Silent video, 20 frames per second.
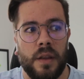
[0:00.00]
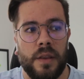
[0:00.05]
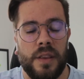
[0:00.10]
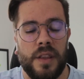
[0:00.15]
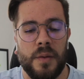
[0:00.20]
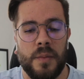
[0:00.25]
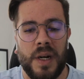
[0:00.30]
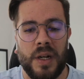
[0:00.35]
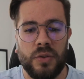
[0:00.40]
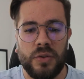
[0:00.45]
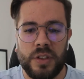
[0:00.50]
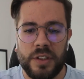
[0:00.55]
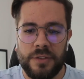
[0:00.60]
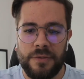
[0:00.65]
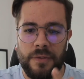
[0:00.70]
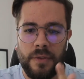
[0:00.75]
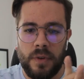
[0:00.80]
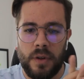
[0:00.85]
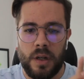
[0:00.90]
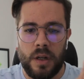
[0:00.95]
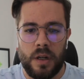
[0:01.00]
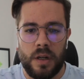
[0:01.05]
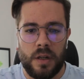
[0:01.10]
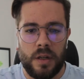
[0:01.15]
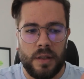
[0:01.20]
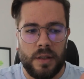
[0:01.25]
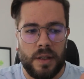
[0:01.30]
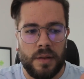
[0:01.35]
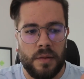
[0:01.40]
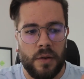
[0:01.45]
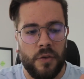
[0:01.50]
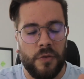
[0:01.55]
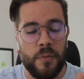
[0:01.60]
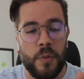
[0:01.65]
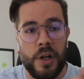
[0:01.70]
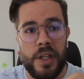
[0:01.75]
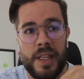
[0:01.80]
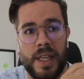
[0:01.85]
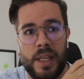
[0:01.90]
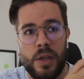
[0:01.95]
the amount of
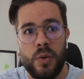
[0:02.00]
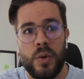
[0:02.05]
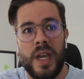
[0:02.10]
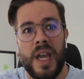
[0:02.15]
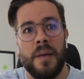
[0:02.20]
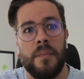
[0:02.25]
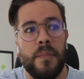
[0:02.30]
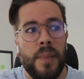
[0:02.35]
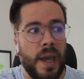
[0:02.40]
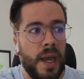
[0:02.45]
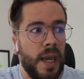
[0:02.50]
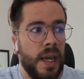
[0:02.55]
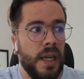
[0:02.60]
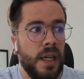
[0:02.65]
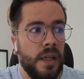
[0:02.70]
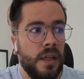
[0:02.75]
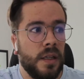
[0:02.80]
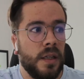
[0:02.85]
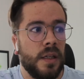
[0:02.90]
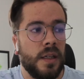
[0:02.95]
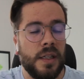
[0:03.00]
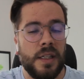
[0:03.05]
money that you get paid